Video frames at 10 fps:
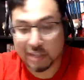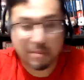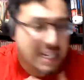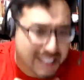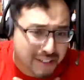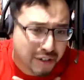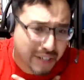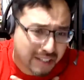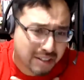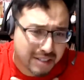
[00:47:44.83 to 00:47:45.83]
my serial
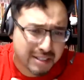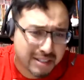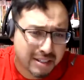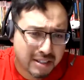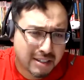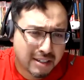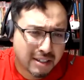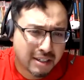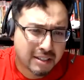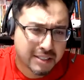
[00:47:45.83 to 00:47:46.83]
killers
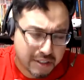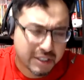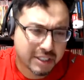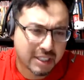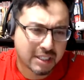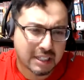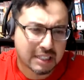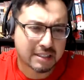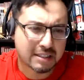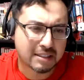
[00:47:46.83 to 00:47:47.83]
seriously
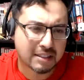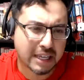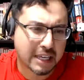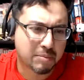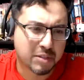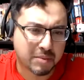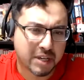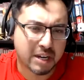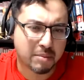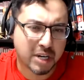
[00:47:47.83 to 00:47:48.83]
unless they keep some
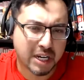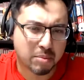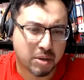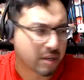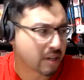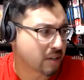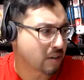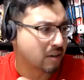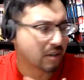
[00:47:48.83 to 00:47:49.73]
kind of body part in a jar.